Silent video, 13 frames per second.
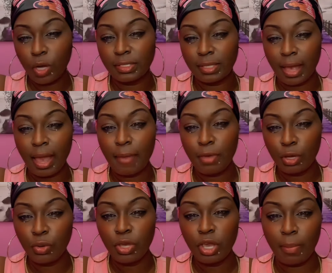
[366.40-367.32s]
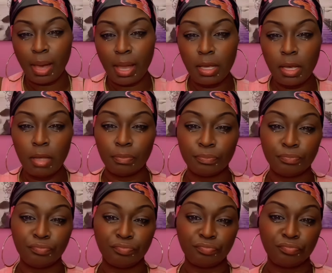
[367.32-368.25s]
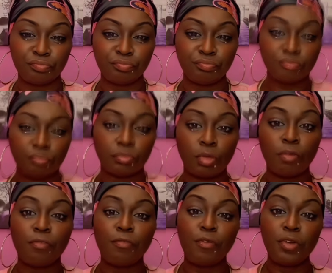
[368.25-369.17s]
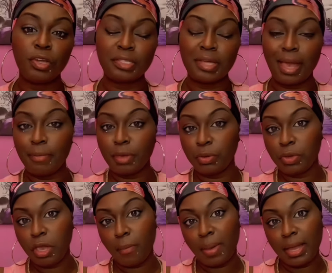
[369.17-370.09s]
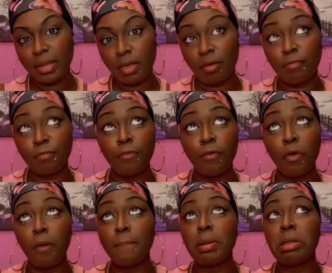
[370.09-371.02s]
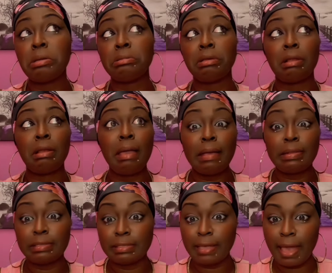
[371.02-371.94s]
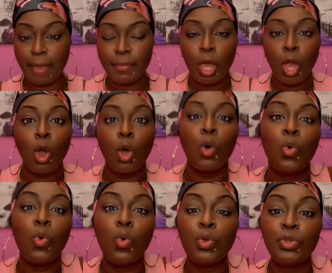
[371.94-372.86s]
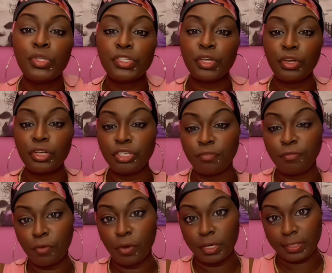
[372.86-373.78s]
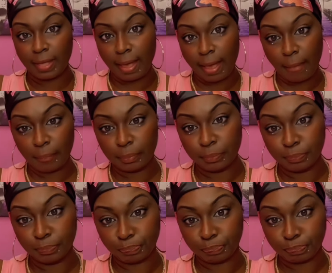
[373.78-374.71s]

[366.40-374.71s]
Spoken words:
Four time you do your body. Four blood clot time. Who do surgery four time?